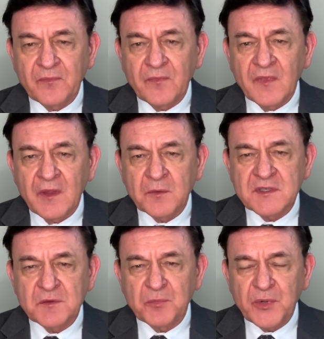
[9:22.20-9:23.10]
there
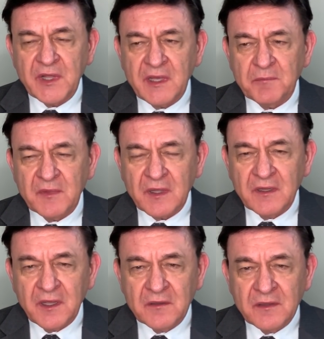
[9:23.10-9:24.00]
was some pretty
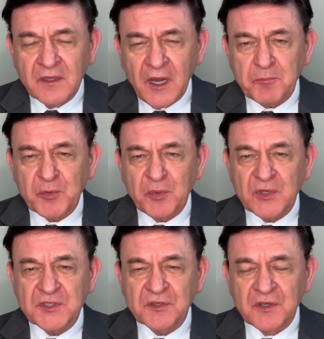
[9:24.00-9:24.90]

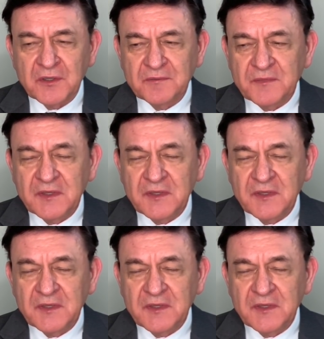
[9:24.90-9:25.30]
non-proportional